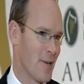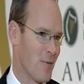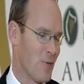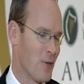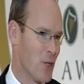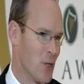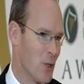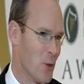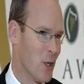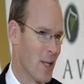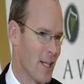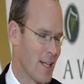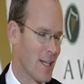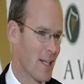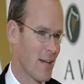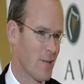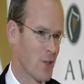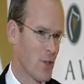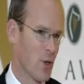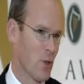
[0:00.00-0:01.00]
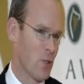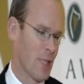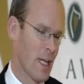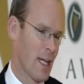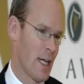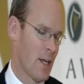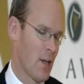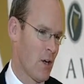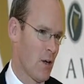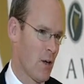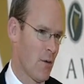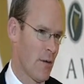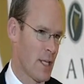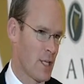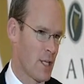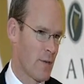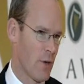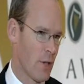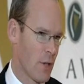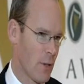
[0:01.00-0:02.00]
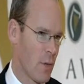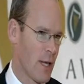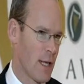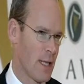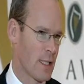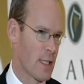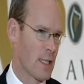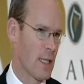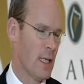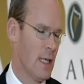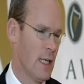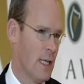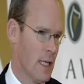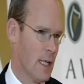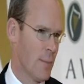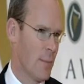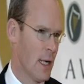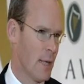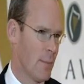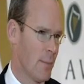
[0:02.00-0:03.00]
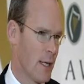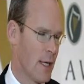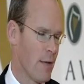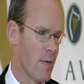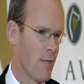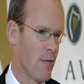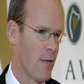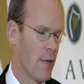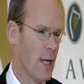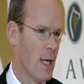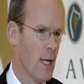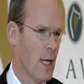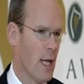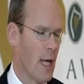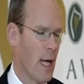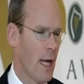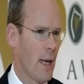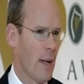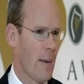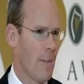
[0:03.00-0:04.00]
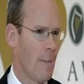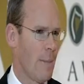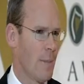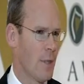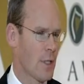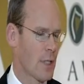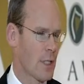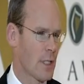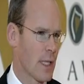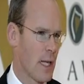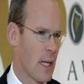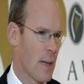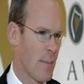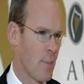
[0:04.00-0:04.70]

renewal. I think I've shown that in a whole range of other ways in my brief. But